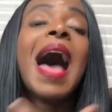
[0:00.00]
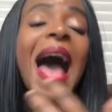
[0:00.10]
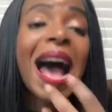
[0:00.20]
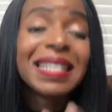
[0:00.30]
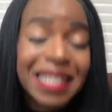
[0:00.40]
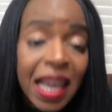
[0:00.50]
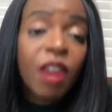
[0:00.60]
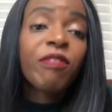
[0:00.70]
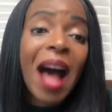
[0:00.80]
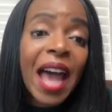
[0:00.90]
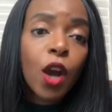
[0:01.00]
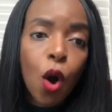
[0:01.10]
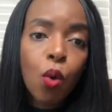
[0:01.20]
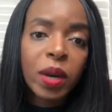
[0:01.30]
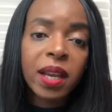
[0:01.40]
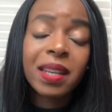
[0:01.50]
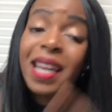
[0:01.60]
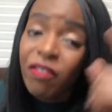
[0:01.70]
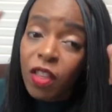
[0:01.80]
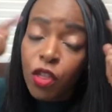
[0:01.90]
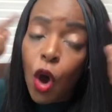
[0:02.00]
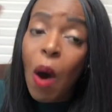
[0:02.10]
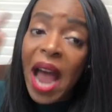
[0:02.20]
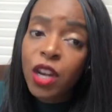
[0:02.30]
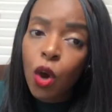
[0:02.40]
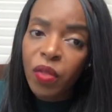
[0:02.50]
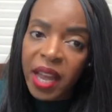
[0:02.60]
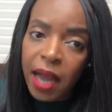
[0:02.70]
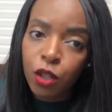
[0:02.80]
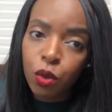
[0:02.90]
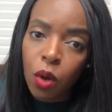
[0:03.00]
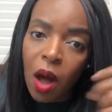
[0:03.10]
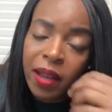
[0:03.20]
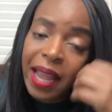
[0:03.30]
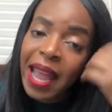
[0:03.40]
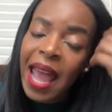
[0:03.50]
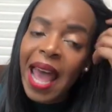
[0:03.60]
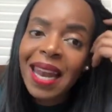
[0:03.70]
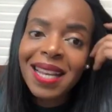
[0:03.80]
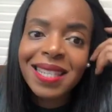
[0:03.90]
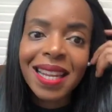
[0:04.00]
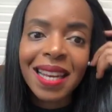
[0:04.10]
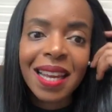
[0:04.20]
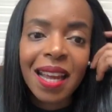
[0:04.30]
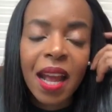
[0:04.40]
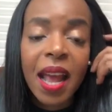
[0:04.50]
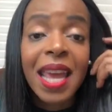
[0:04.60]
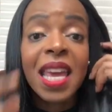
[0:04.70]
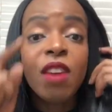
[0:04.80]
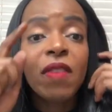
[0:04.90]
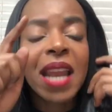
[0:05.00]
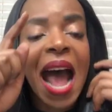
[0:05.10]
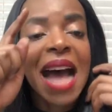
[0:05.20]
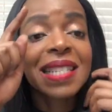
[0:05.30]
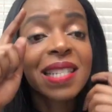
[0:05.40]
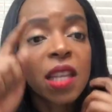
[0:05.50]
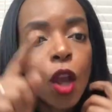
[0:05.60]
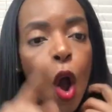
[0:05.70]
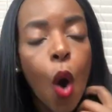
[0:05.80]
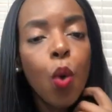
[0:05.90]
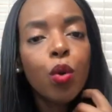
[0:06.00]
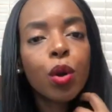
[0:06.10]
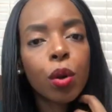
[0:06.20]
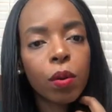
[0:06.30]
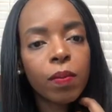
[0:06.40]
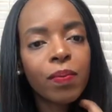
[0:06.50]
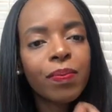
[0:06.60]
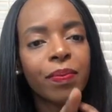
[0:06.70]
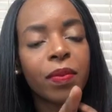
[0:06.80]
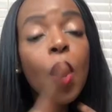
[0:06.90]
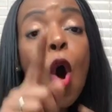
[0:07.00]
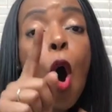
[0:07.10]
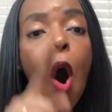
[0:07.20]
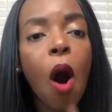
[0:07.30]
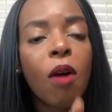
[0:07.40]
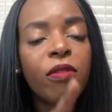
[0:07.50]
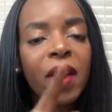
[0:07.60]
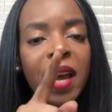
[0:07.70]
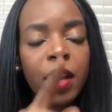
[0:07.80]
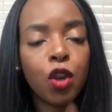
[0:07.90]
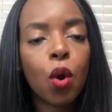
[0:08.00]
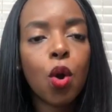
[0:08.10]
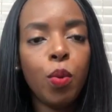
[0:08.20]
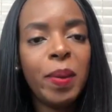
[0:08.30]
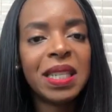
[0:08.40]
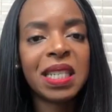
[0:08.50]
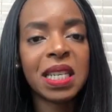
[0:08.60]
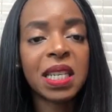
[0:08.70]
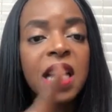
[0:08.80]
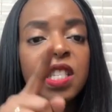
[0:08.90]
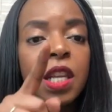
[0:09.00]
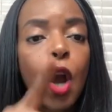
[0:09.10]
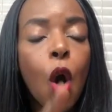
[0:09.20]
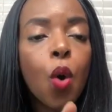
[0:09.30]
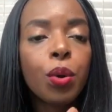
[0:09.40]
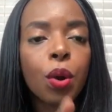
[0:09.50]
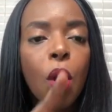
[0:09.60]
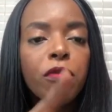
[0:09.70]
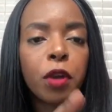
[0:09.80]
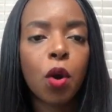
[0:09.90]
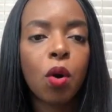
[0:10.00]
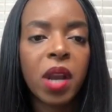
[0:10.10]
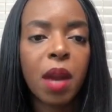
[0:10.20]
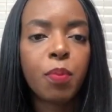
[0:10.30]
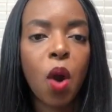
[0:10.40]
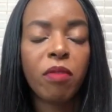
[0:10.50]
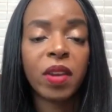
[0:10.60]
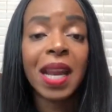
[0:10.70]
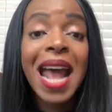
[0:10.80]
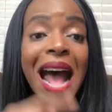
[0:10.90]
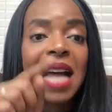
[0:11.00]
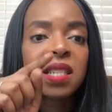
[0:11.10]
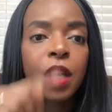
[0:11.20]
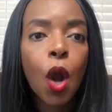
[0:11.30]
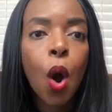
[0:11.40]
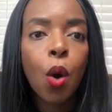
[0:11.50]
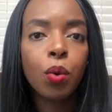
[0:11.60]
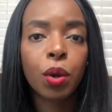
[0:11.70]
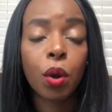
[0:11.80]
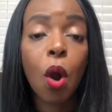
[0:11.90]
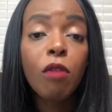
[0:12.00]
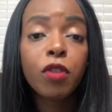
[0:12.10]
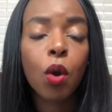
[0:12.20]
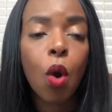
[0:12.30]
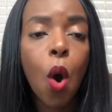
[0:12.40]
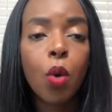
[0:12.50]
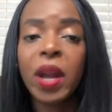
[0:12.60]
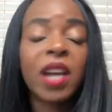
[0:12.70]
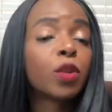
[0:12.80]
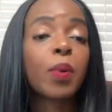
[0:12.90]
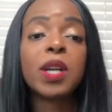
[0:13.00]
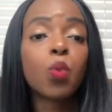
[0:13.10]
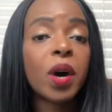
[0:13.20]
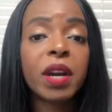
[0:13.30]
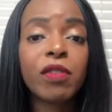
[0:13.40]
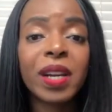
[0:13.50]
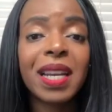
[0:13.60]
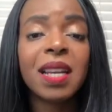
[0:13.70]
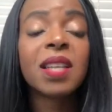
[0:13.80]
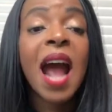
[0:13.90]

as if I own it, even though I know that I do not. And listen, even as the owner of your own business, as the owner of your own nonprofit, as the owner of your own enterprise, whatever it is,